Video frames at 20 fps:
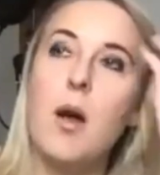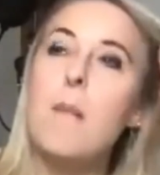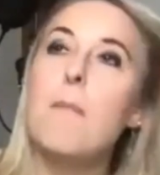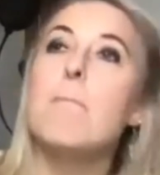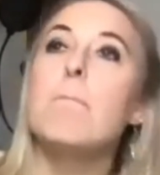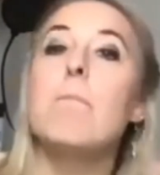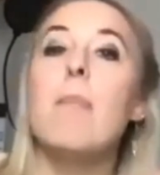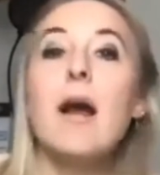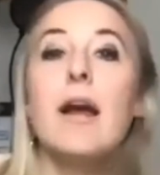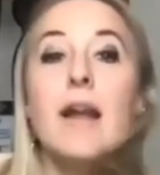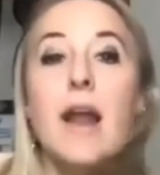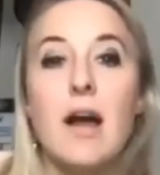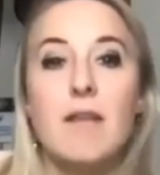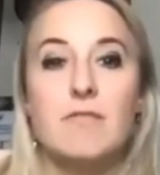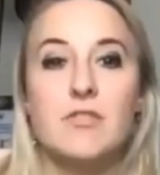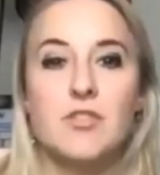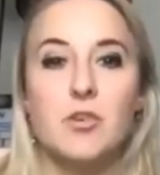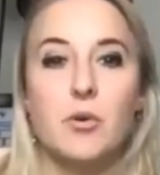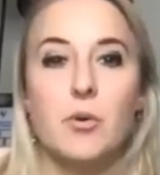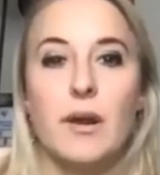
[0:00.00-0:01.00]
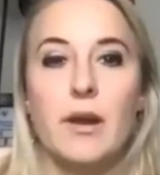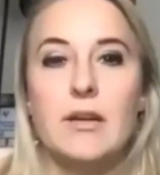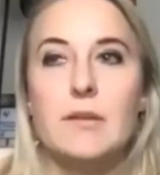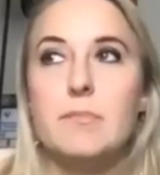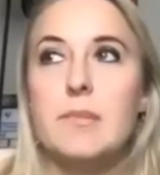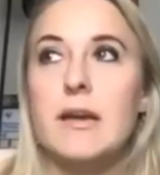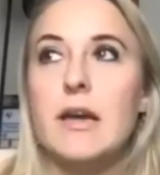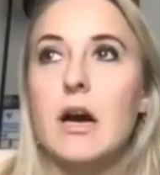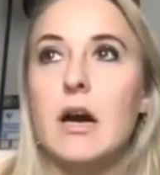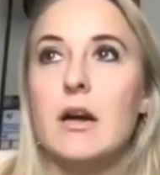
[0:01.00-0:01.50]
might have joined
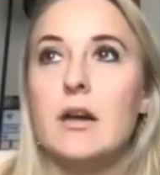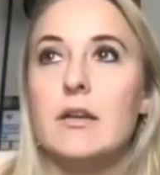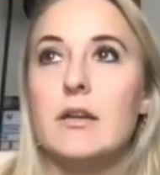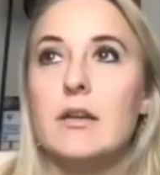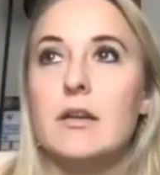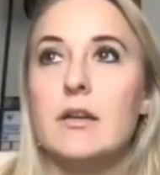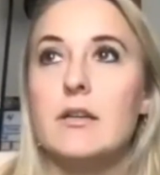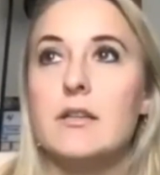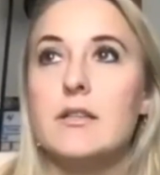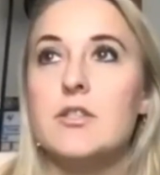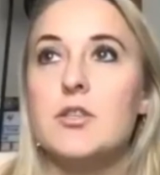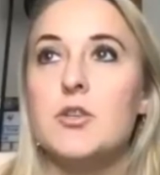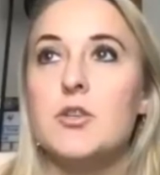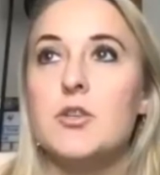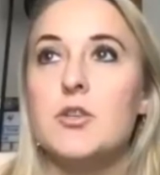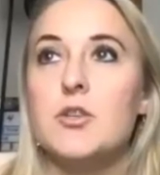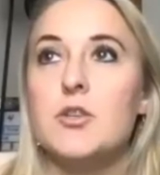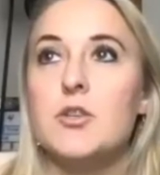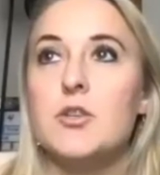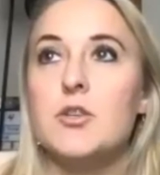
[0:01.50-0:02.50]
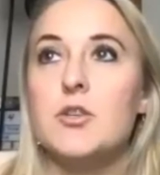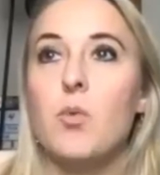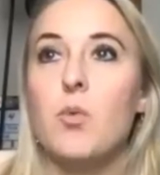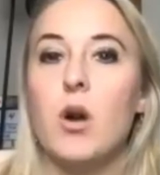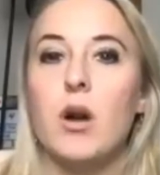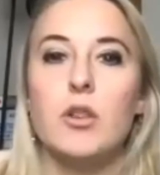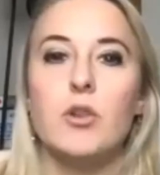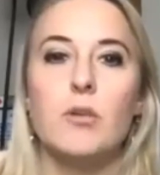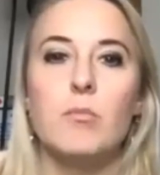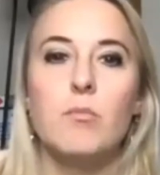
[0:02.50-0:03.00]
because you want to learn
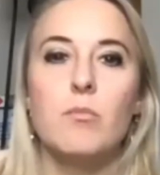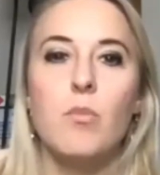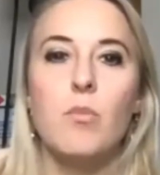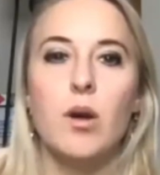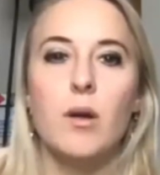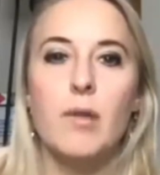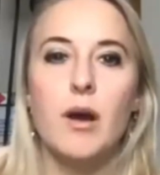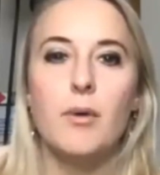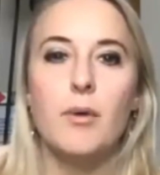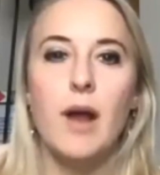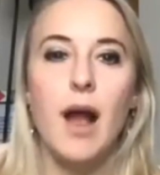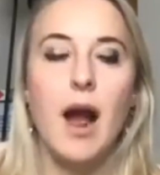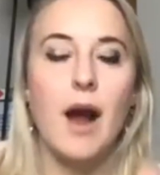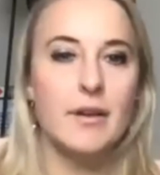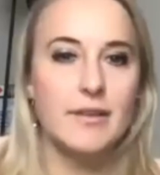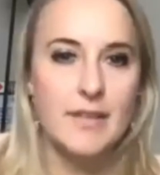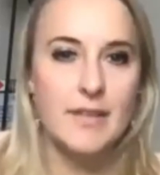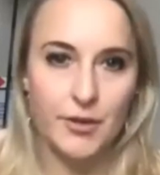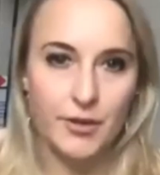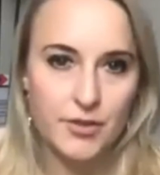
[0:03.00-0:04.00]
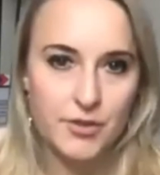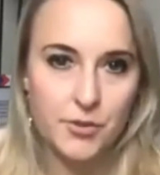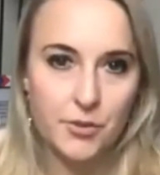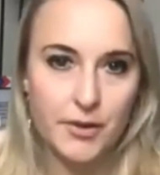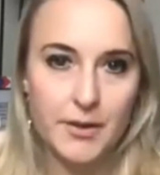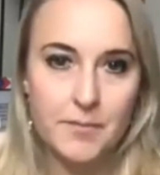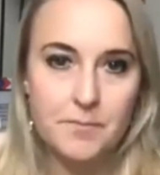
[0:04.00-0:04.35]
more about how to tell your story.